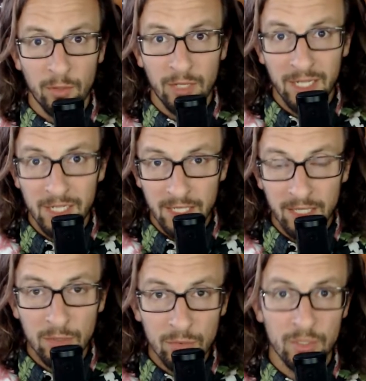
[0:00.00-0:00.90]
kid is a
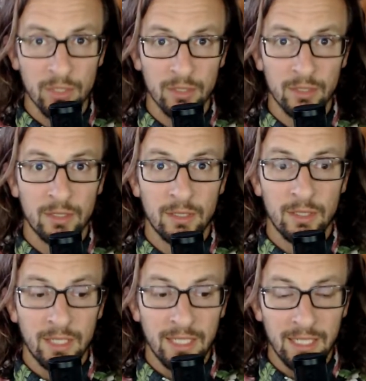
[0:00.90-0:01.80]
loser,
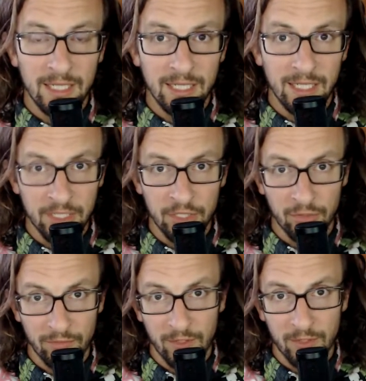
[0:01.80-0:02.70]
it is
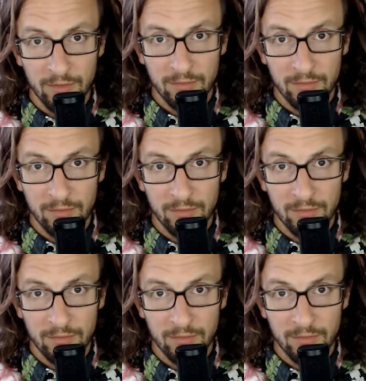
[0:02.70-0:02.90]
your fault.